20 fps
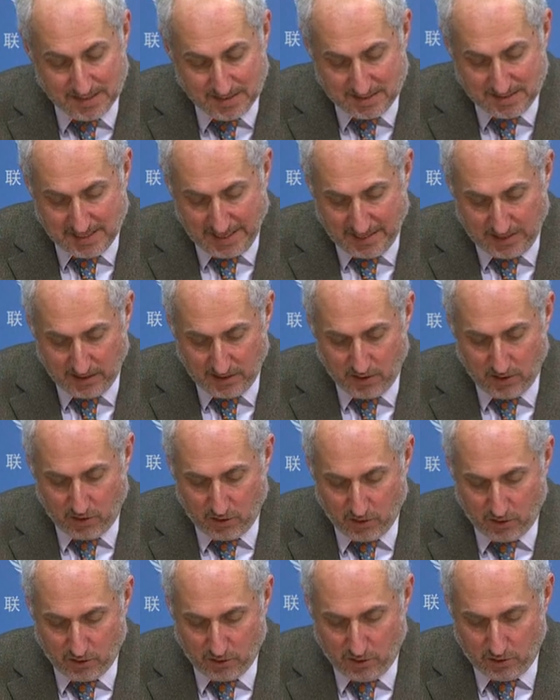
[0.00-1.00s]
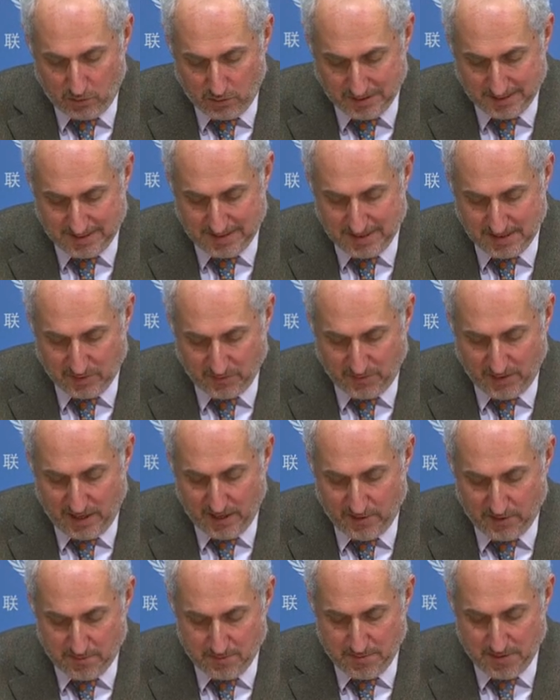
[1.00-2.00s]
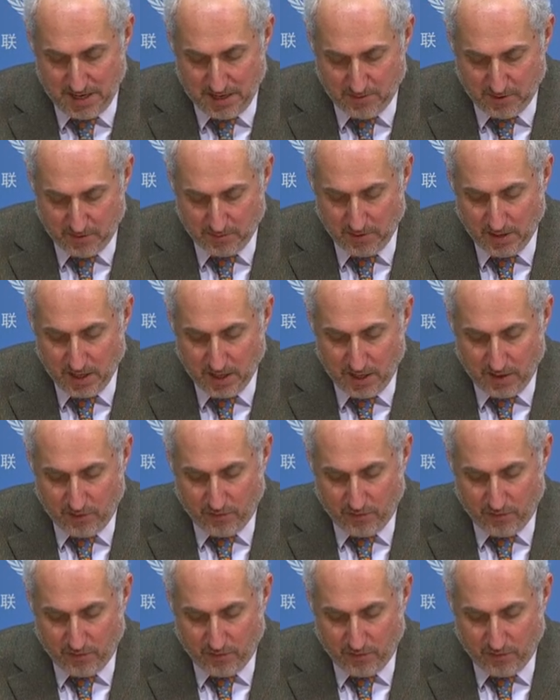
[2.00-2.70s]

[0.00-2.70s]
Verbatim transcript: Second, on a global ceasefire minimum